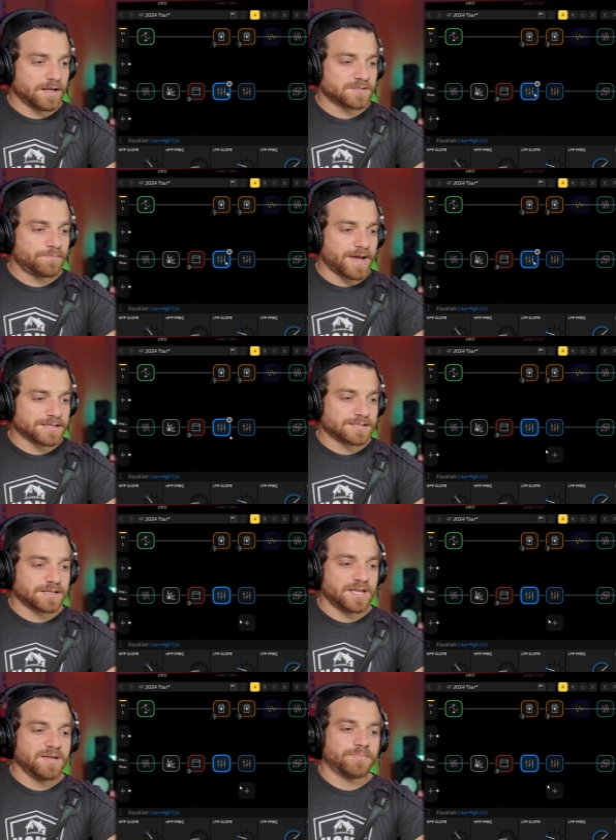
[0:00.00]
It's best to
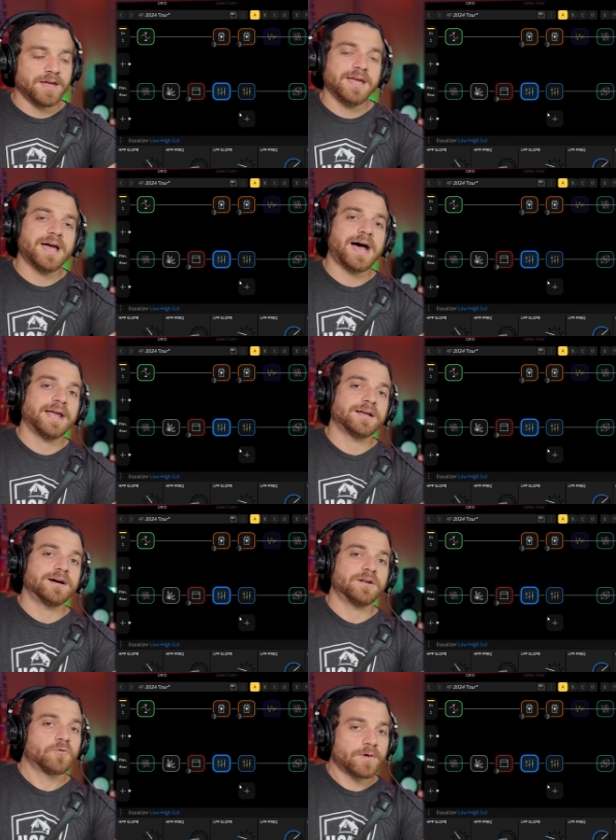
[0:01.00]
keep a high
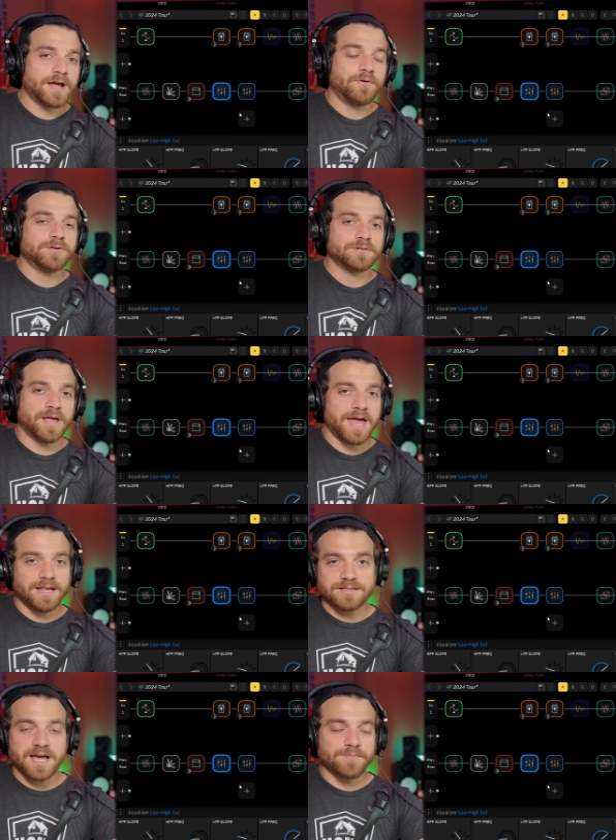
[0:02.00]
cut around
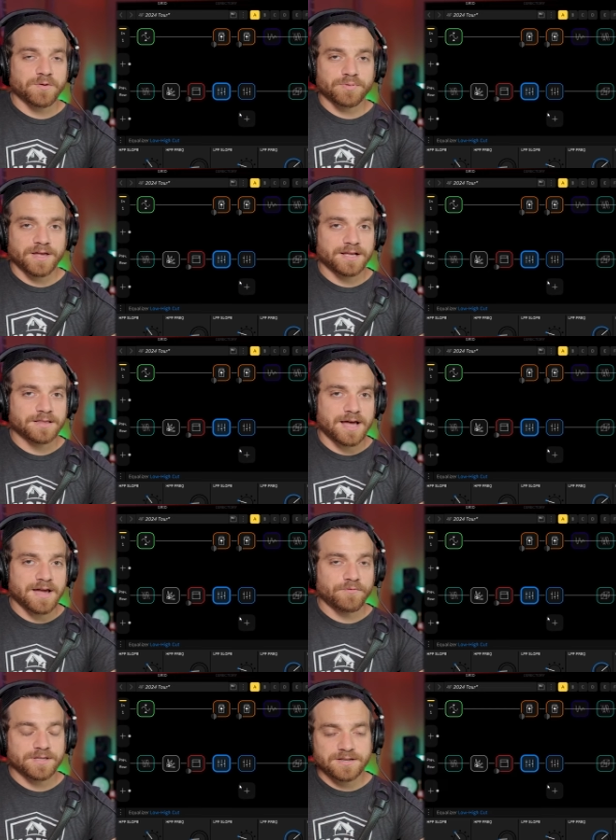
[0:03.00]
anytime you're playing
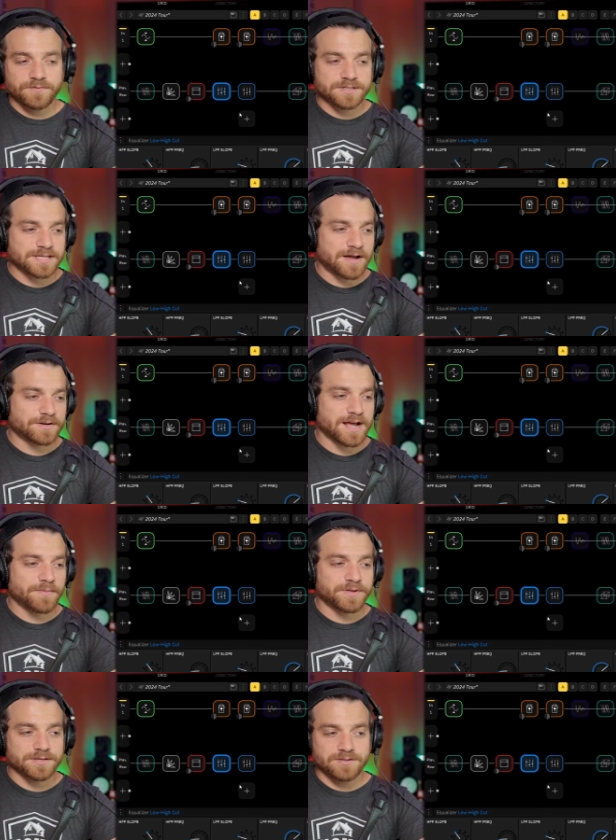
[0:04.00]
live with a different sound guy,
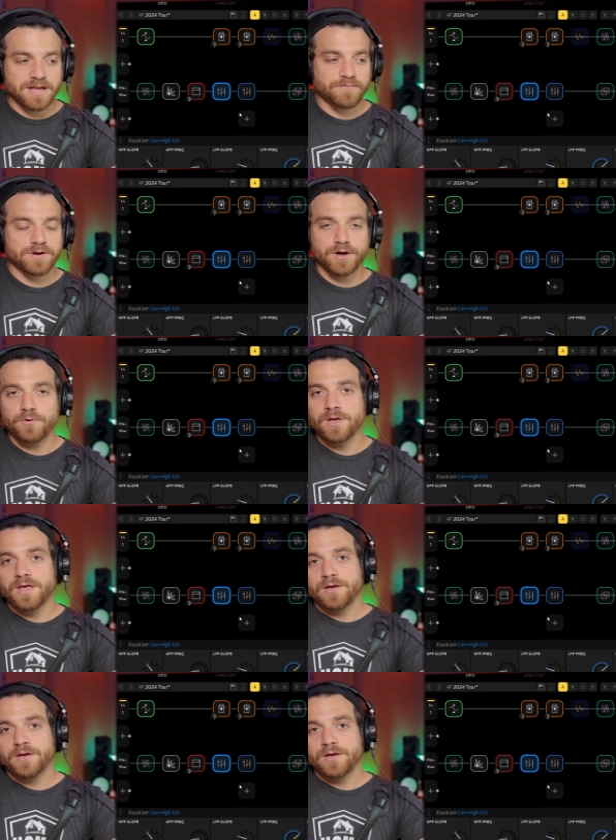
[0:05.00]
because you never know